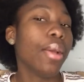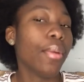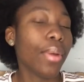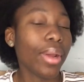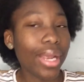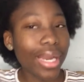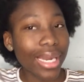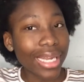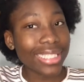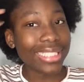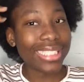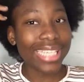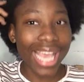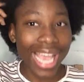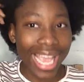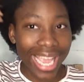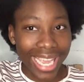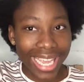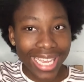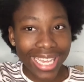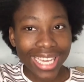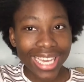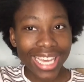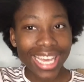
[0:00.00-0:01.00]
We're going to
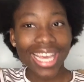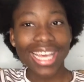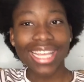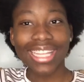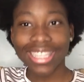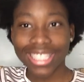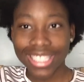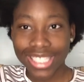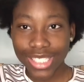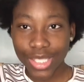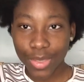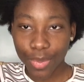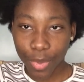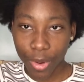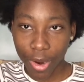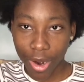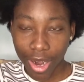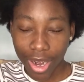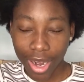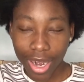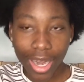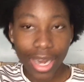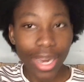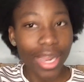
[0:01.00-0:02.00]
take this
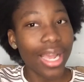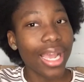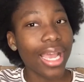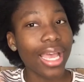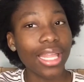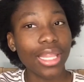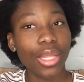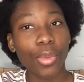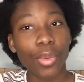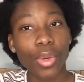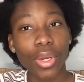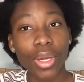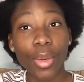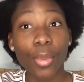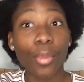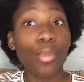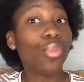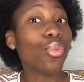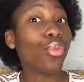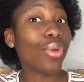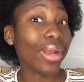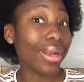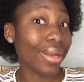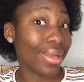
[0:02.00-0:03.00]
part and then we're going to
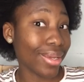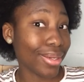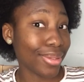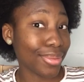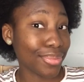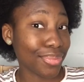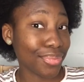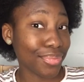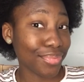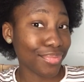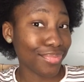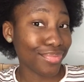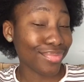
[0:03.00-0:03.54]
braid it.